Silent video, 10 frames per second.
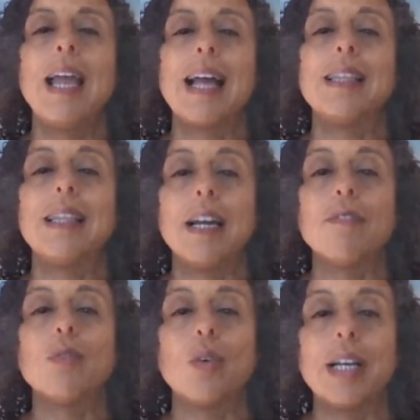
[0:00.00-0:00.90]
and
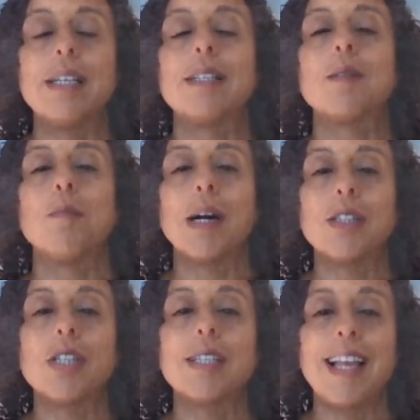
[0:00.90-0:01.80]
therefore it is
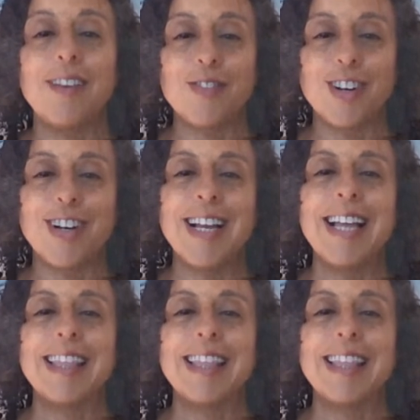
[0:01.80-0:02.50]
much safer